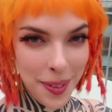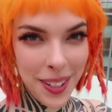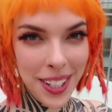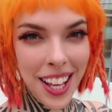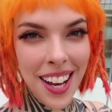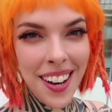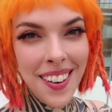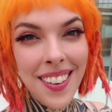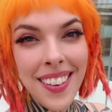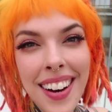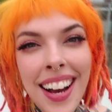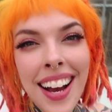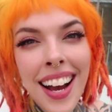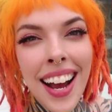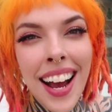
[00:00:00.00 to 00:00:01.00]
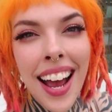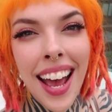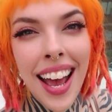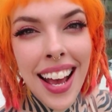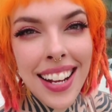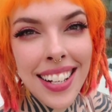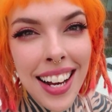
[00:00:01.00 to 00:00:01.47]
info,
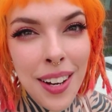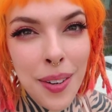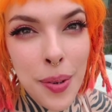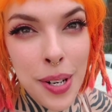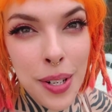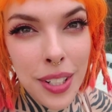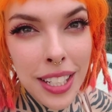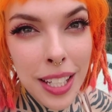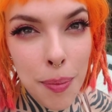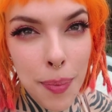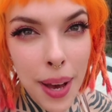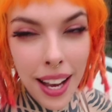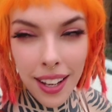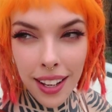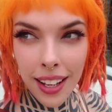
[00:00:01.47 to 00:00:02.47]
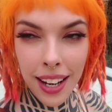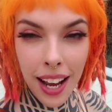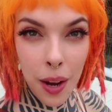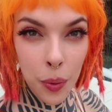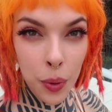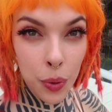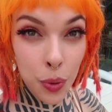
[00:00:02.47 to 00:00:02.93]
and I will get back and
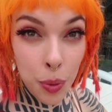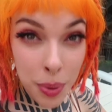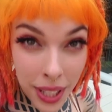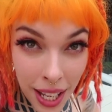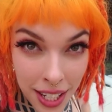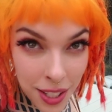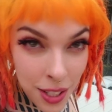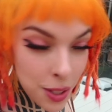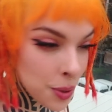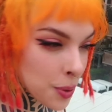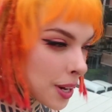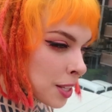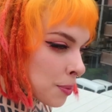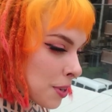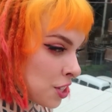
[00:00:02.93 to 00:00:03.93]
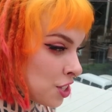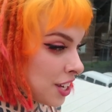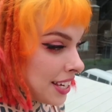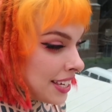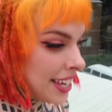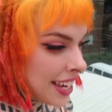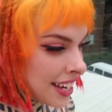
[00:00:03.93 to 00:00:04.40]
I will reply to you as much as
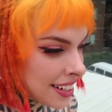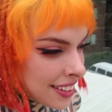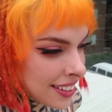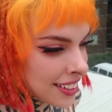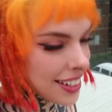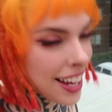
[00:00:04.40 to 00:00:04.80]
I can.